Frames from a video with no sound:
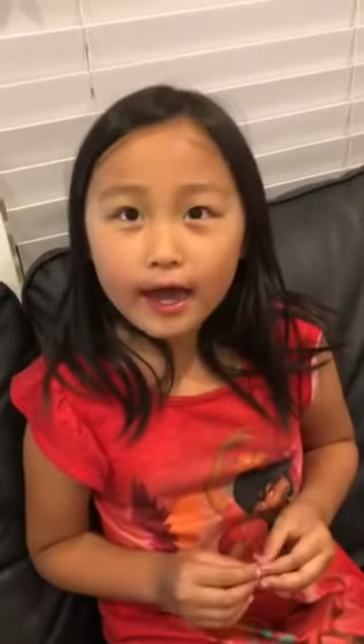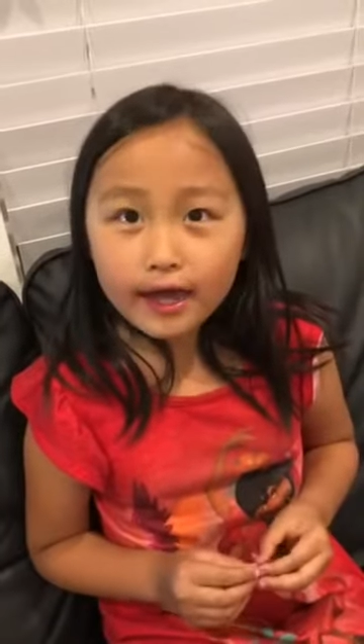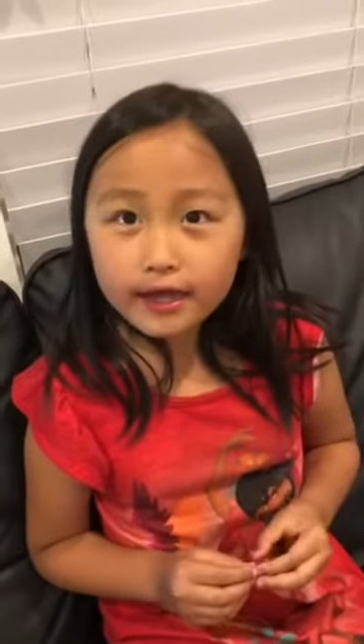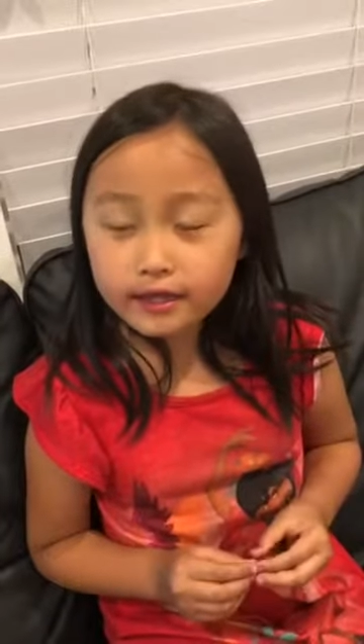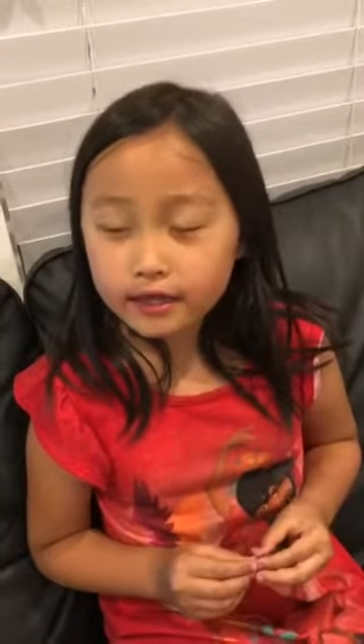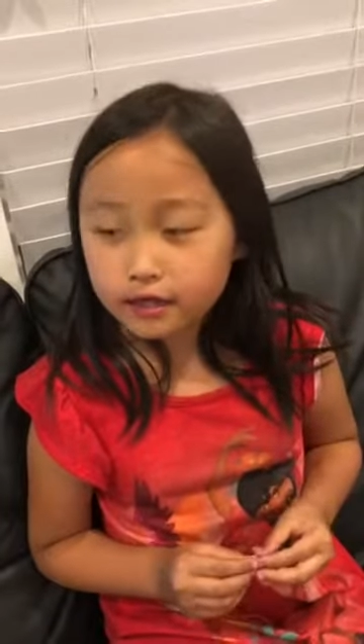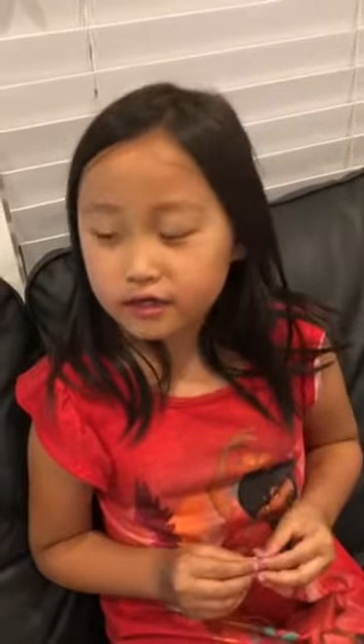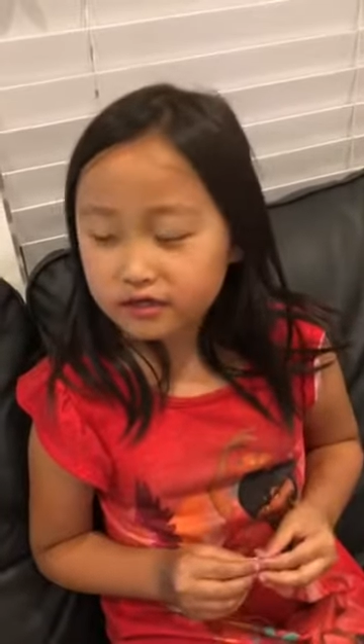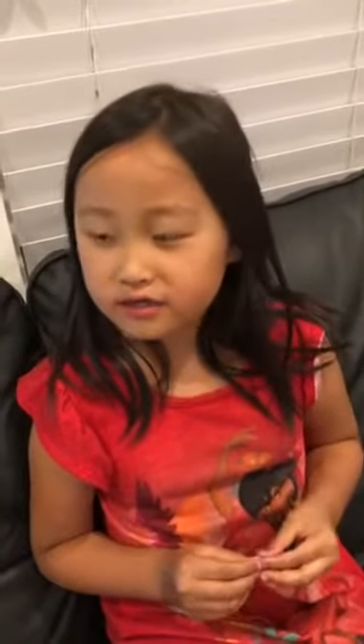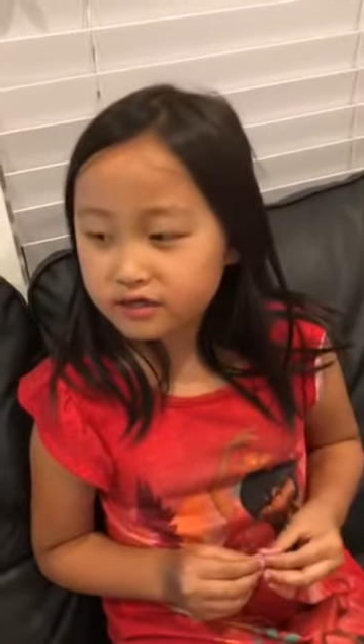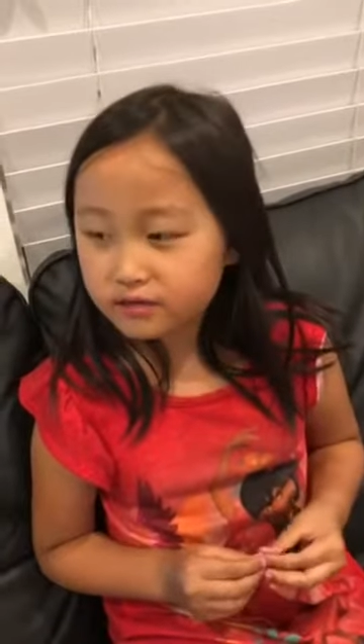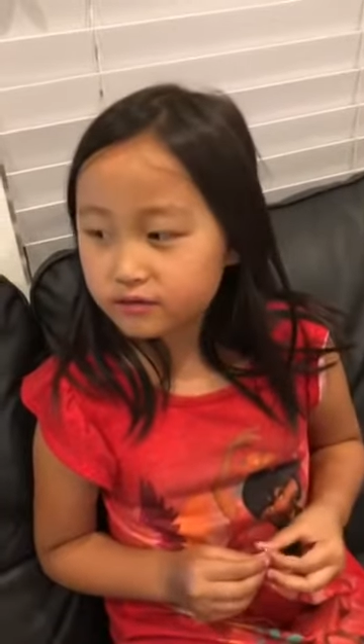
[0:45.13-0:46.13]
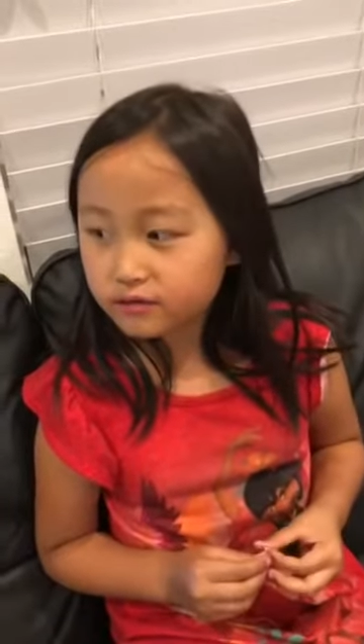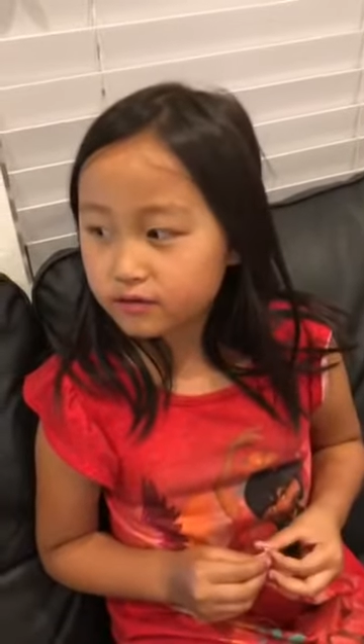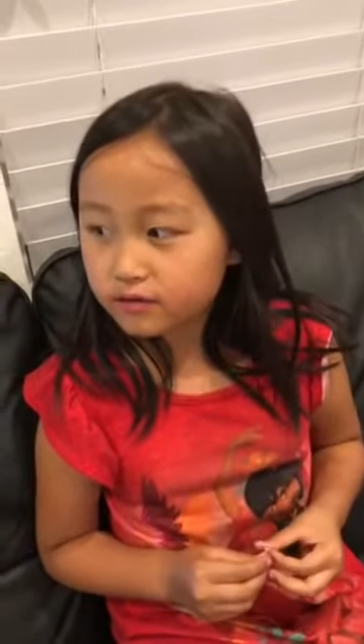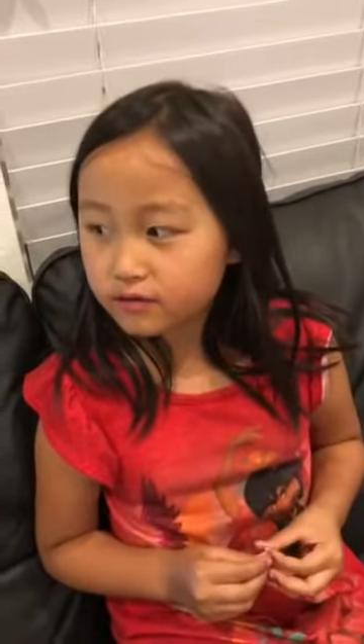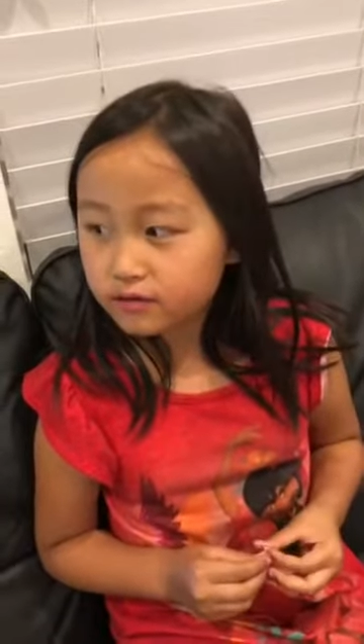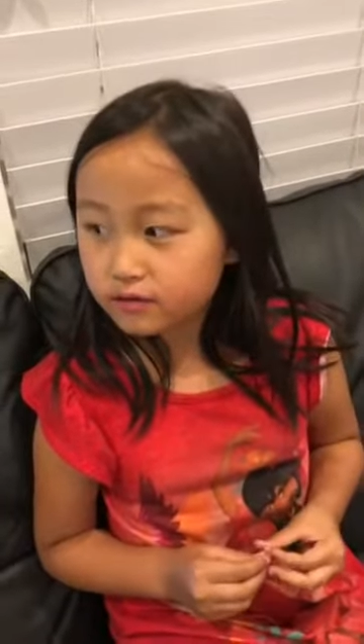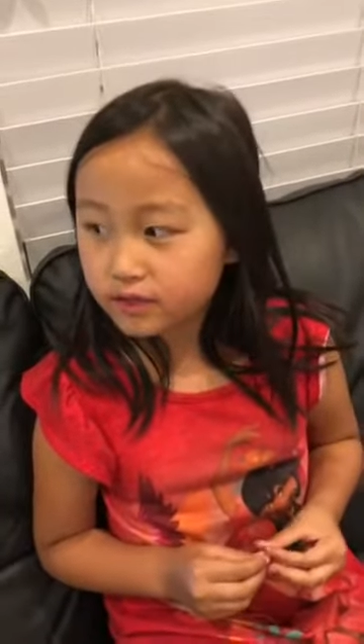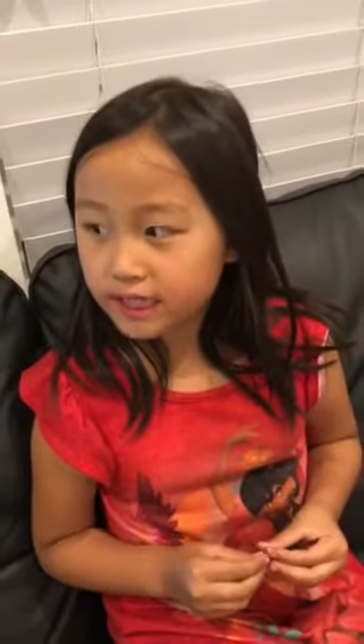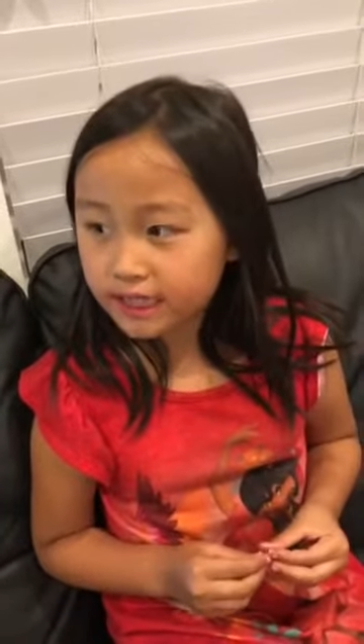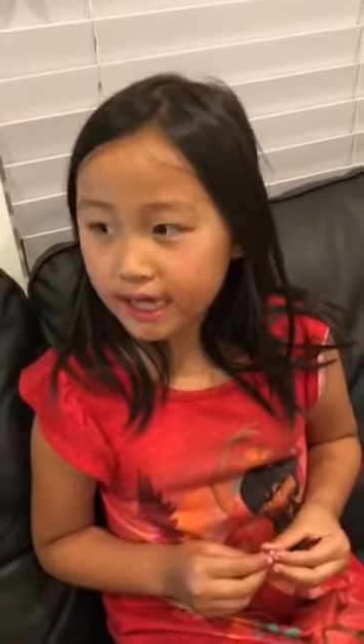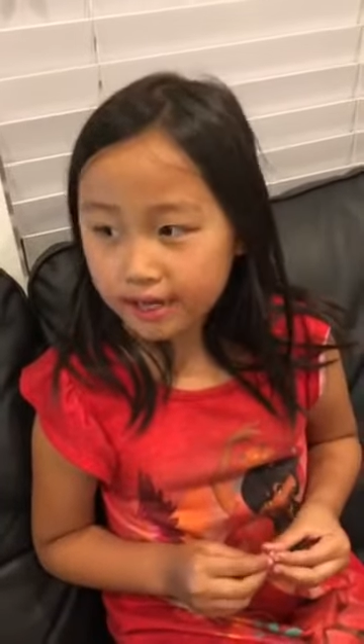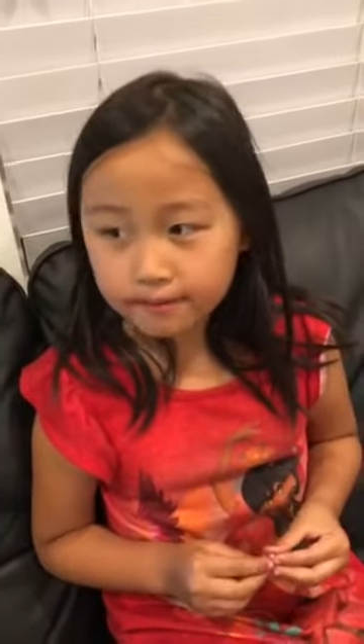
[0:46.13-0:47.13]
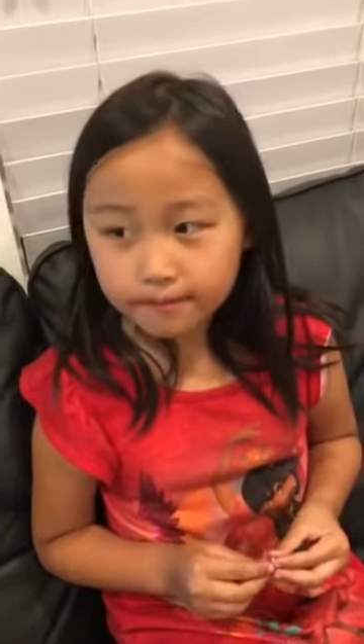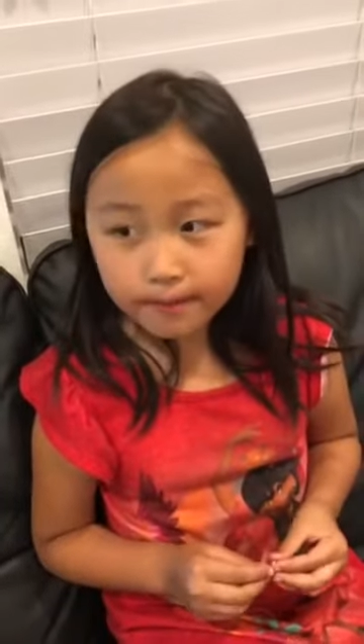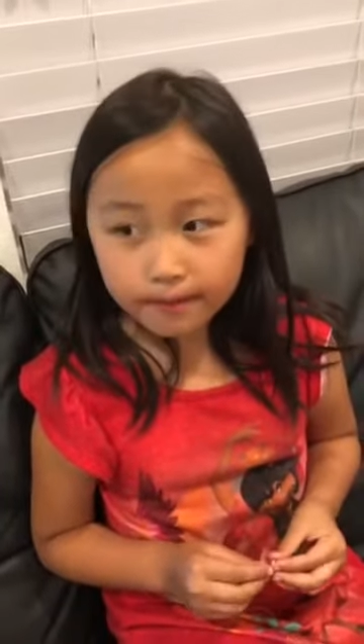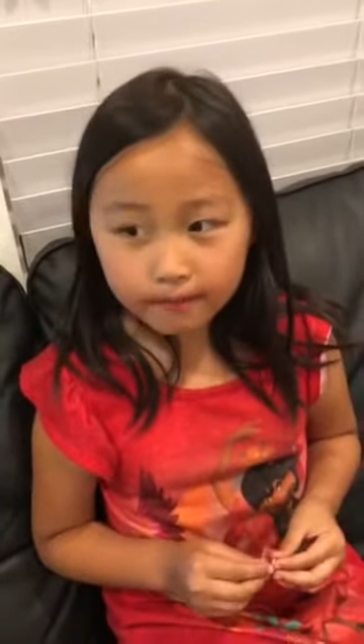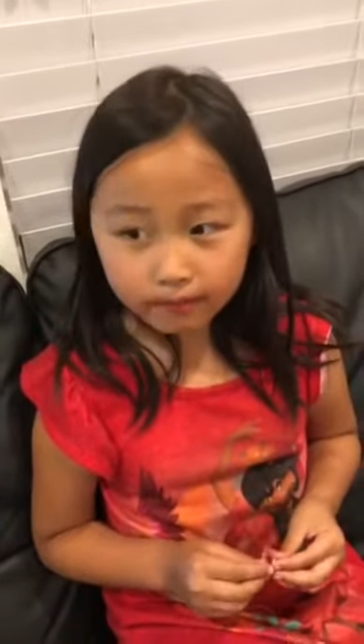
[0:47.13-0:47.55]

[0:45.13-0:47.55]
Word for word: And then I came